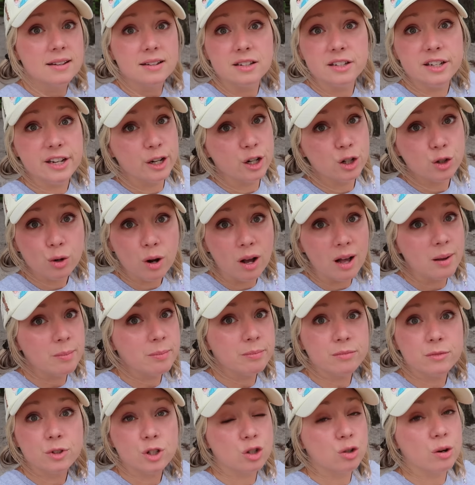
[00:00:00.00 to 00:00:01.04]
teardrop,
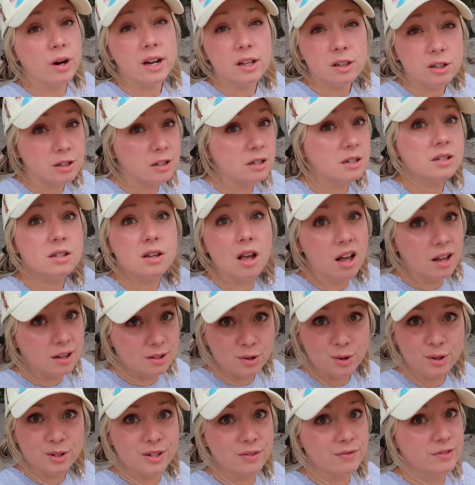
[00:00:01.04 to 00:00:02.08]
trailers, all
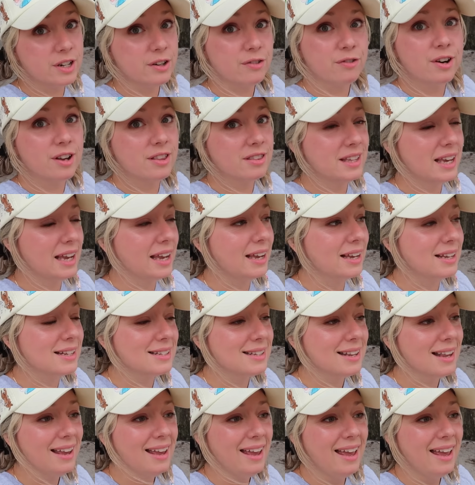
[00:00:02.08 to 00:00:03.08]
sorts of different things